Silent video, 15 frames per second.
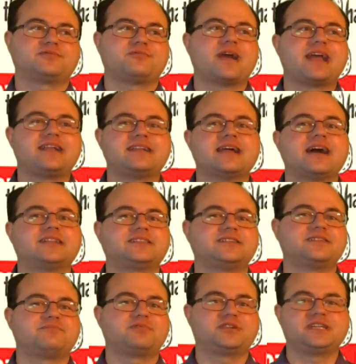right not
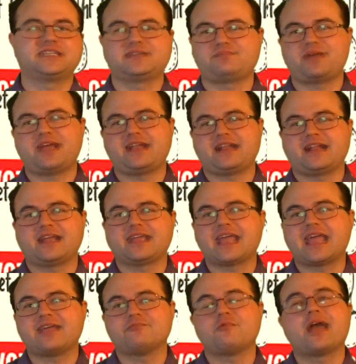to participate in a
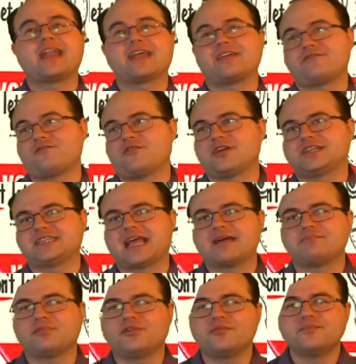gay wedding, for
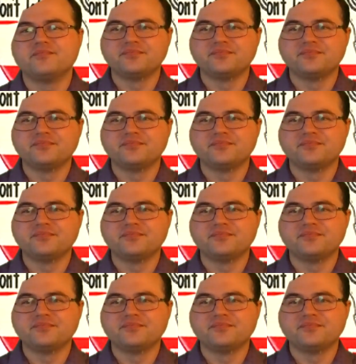example.